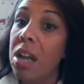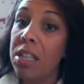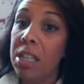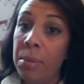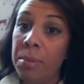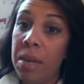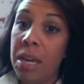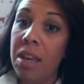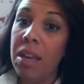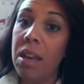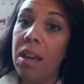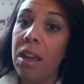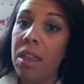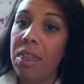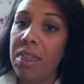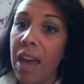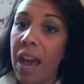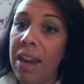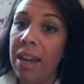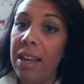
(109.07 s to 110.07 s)
To me,
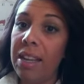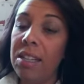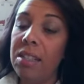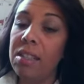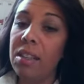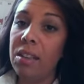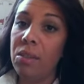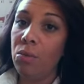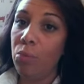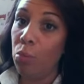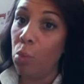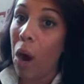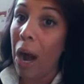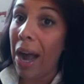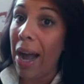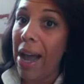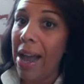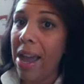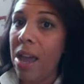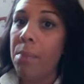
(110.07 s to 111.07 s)
that is
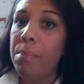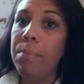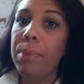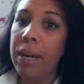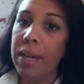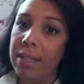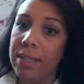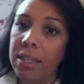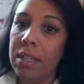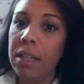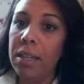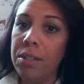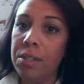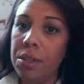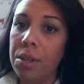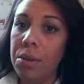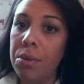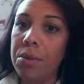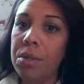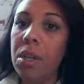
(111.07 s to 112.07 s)
why, but it's an
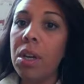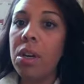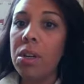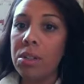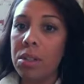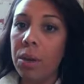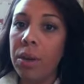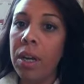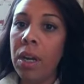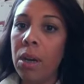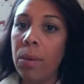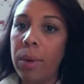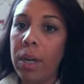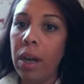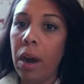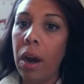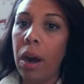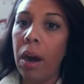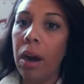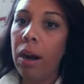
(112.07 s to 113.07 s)
excuse. So here
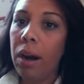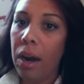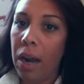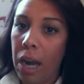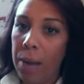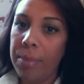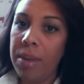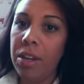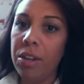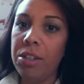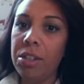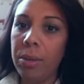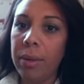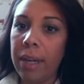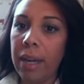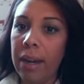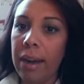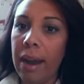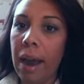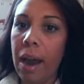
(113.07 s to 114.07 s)
we are, I'm here
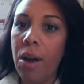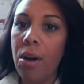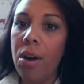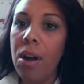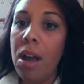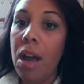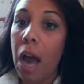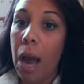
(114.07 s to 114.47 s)
doing it now.